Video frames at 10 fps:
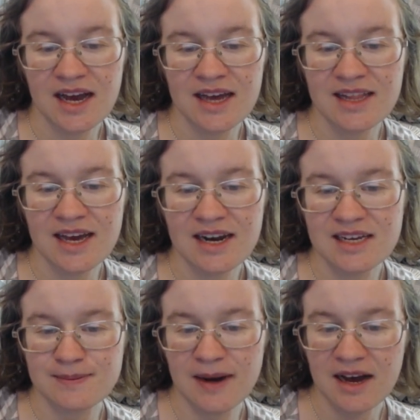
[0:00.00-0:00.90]
and then,
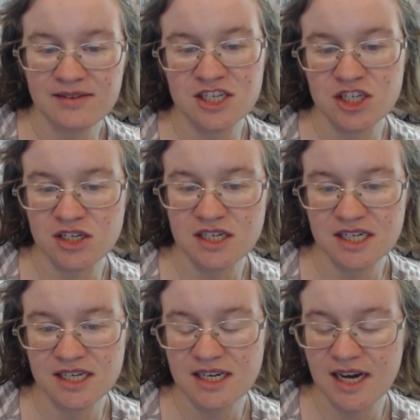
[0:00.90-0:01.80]
as part of the
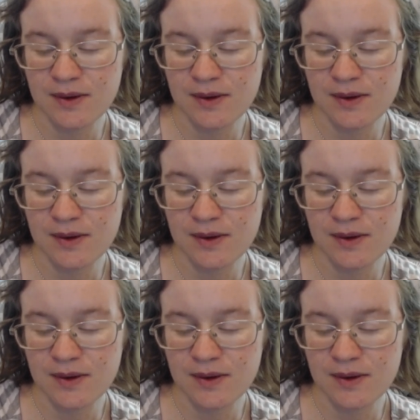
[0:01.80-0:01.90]
structure,